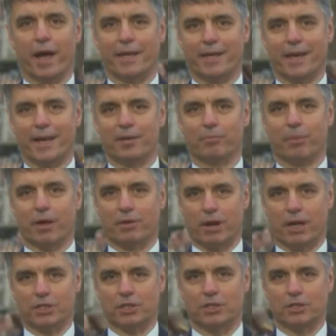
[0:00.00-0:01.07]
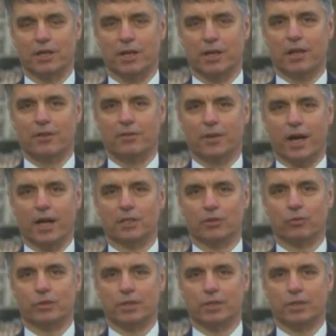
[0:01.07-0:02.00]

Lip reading: again by Russians that it was